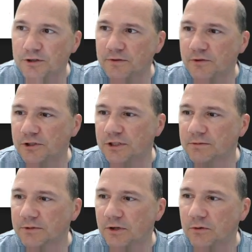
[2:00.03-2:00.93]
version.
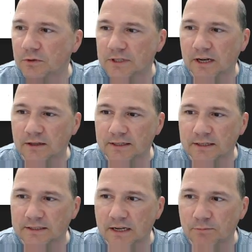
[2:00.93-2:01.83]
So once again, I'll link to
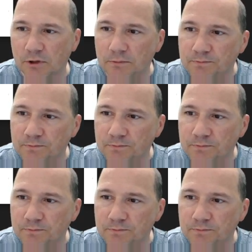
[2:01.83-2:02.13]
this down below.